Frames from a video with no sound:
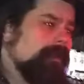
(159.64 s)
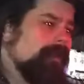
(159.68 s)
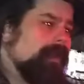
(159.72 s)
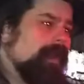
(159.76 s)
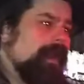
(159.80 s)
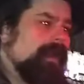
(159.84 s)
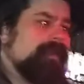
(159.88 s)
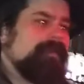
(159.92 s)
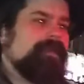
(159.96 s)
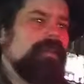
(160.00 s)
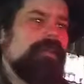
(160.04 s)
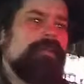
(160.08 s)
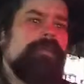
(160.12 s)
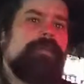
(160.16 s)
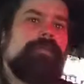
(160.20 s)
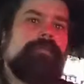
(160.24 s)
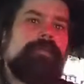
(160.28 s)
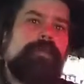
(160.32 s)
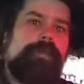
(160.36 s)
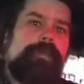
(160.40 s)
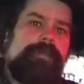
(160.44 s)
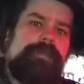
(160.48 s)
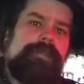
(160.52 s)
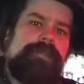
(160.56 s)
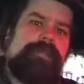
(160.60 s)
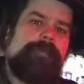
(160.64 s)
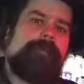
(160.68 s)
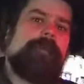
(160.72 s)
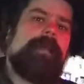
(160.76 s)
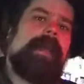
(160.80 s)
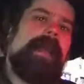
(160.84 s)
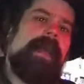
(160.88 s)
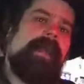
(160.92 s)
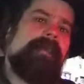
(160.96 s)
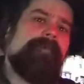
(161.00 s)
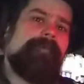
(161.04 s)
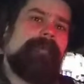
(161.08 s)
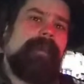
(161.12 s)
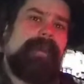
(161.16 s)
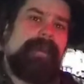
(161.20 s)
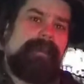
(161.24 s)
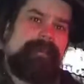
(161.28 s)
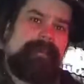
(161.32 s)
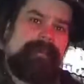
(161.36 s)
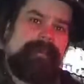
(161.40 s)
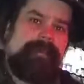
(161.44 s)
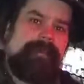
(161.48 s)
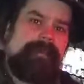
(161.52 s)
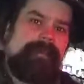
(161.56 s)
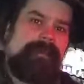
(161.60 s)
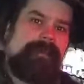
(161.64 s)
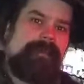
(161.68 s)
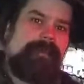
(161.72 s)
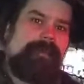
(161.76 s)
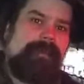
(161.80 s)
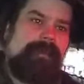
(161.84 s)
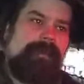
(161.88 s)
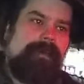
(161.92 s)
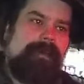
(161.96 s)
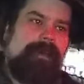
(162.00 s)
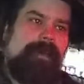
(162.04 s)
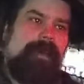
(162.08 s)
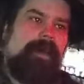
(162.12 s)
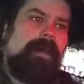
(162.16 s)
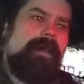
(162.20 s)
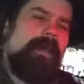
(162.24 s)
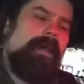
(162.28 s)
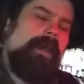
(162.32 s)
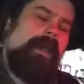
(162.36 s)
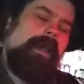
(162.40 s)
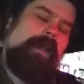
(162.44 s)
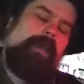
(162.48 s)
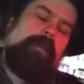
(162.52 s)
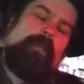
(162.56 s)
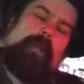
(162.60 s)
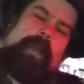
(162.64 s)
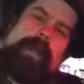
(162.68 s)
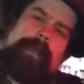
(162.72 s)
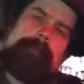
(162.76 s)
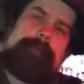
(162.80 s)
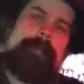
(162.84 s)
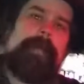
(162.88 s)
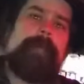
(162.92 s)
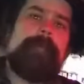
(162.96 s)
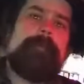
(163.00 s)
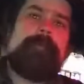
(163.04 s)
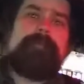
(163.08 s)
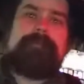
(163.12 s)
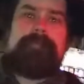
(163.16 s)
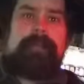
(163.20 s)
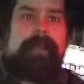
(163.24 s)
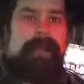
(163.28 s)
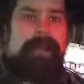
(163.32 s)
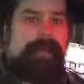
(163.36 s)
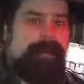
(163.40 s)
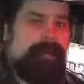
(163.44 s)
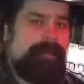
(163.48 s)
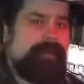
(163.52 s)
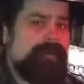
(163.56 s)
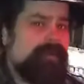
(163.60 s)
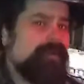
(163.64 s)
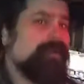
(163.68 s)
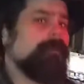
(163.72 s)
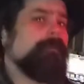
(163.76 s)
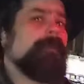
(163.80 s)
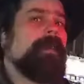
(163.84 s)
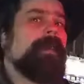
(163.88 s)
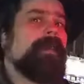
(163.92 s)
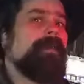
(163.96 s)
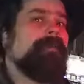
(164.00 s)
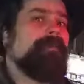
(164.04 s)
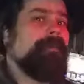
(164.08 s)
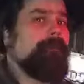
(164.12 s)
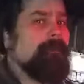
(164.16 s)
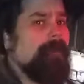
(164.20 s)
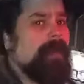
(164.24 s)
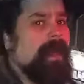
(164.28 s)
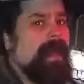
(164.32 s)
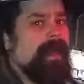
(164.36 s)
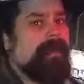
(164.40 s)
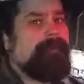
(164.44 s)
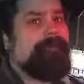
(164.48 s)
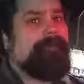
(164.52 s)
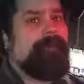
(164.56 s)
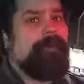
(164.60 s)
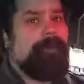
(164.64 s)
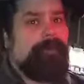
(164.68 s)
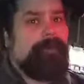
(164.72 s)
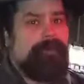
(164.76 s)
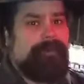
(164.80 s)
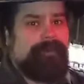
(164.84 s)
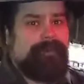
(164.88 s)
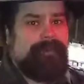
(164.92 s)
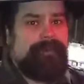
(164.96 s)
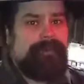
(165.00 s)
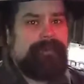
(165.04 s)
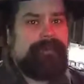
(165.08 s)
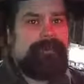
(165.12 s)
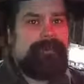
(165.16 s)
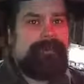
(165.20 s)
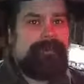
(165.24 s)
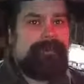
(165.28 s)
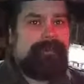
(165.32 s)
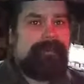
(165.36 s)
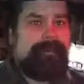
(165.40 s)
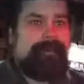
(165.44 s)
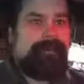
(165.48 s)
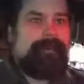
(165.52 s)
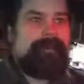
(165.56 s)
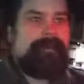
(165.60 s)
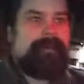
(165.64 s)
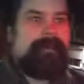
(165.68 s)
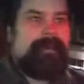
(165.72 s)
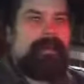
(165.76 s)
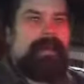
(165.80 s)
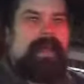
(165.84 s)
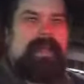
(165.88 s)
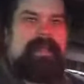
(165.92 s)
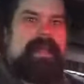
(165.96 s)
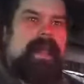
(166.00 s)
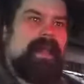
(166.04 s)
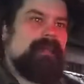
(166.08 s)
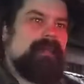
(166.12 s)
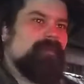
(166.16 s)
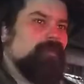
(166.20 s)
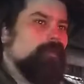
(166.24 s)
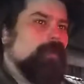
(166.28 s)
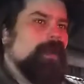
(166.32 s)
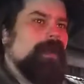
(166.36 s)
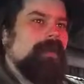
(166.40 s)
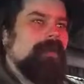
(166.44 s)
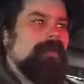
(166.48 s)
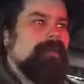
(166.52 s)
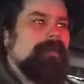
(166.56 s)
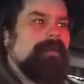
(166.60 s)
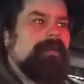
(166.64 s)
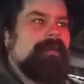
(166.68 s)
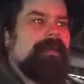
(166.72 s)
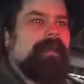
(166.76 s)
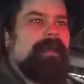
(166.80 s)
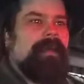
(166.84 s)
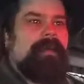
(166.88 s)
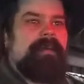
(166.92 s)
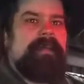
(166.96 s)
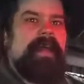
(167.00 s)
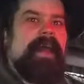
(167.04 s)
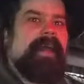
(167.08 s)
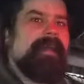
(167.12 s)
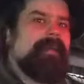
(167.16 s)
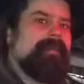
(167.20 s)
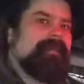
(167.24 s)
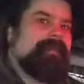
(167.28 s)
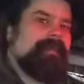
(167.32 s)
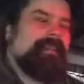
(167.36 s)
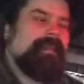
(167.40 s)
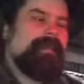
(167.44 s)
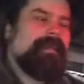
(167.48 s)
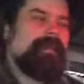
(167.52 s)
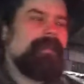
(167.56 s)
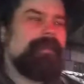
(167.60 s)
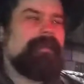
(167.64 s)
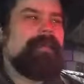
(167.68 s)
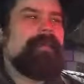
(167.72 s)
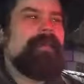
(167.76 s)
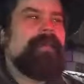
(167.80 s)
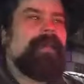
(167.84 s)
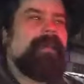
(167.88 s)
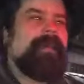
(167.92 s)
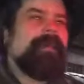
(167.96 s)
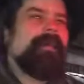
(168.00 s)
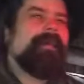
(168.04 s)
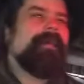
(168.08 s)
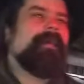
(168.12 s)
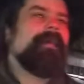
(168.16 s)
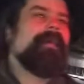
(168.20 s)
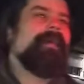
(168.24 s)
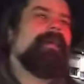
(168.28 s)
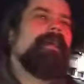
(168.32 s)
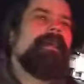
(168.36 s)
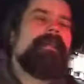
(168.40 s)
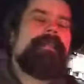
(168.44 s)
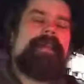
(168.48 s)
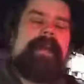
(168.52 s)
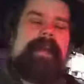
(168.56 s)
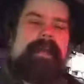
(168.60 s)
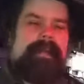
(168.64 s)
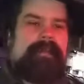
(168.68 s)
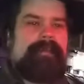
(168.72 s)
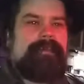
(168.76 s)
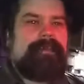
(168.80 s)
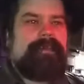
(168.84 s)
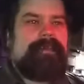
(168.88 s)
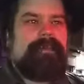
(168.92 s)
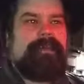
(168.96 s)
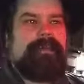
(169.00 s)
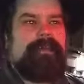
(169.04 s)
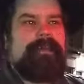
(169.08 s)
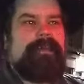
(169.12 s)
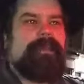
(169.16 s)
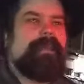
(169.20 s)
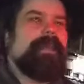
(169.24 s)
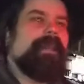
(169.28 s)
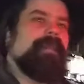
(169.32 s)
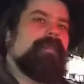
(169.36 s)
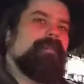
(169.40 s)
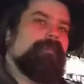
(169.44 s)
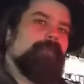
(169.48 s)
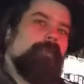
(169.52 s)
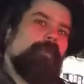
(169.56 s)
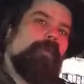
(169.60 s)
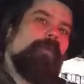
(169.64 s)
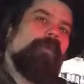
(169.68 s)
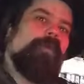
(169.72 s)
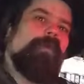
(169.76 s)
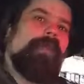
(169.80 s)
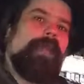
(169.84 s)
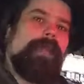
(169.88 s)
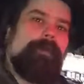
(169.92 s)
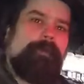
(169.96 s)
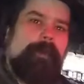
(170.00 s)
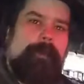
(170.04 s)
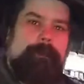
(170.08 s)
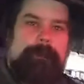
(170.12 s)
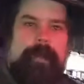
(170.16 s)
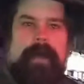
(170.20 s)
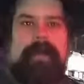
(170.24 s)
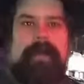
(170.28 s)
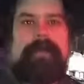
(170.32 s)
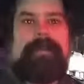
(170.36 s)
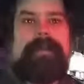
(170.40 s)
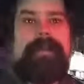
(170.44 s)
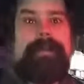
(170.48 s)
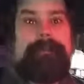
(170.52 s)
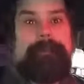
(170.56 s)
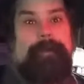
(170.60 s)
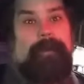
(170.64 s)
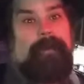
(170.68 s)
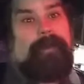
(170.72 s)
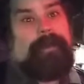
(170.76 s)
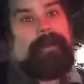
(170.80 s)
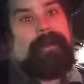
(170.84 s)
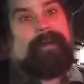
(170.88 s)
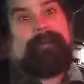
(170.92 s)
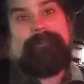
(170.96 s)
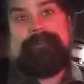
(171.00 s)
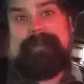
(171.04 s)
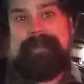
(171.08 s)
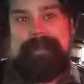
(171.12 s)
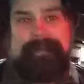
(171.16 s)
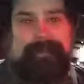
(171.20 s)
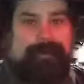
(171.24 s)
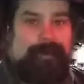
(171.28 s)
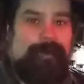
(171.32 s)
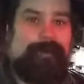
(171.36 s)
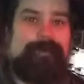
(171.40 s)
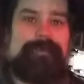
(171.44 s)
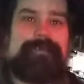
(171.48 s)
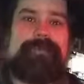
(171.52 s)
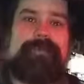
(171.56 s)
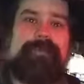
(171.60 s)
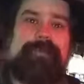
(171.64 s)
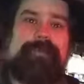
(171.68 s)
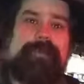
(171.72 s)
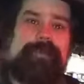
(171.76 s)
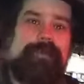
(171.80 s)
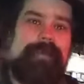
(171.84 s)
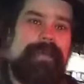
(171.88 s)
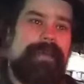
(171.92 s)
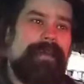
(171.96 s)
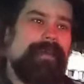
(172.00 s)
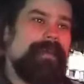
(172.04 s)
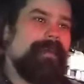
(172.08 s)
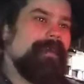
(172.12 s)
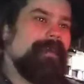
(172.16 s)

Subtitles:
And so the roots of blackface are white people trying to steal money from black folks. And that's where, that is the least morally repugnant part of this whole story,